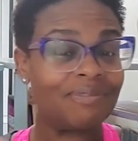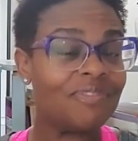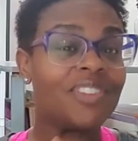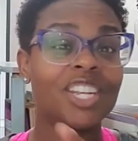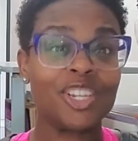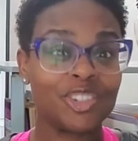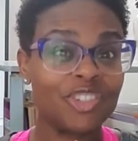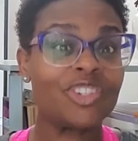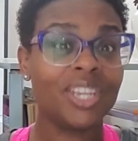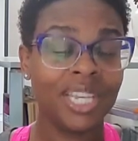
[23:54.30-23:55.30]

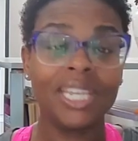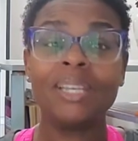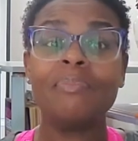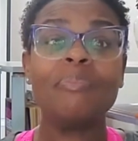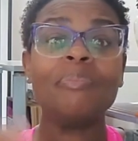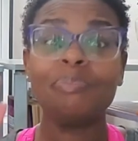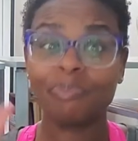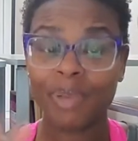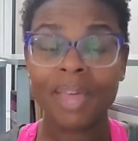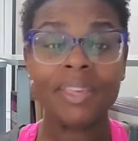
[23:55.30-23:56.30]
finish
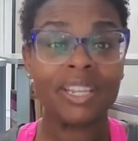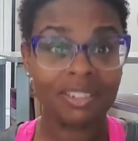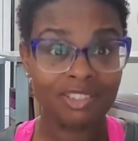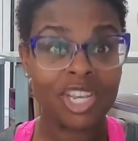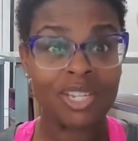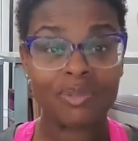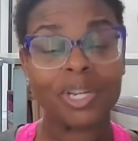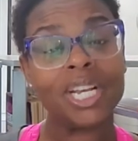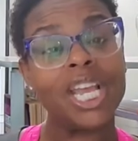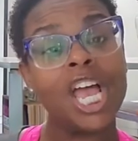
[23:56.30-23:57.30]
by the end of
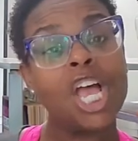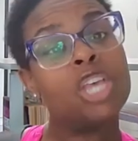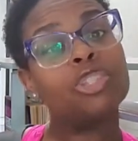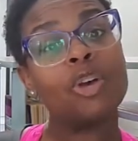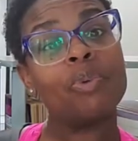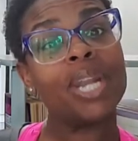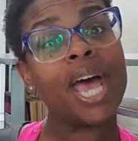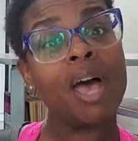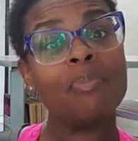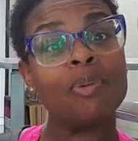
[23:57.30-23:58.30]
January. So what
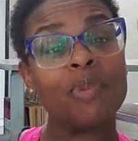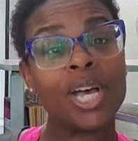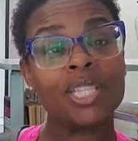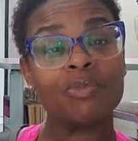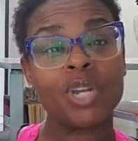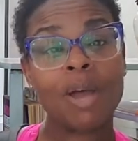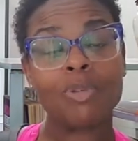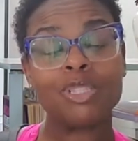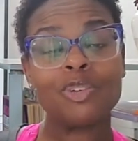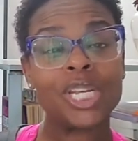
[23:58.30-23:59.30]
happened was when I
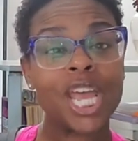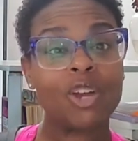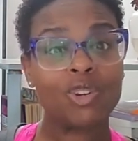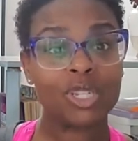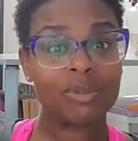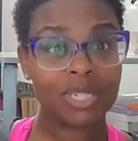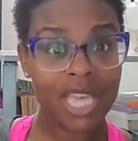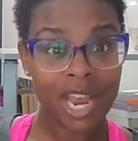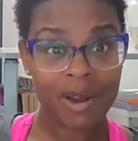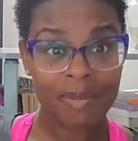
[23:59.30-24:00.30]
was looking at early
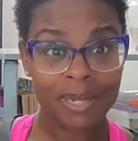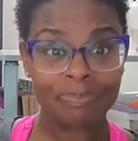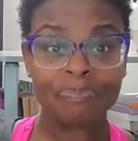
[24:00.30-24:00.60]
retirement,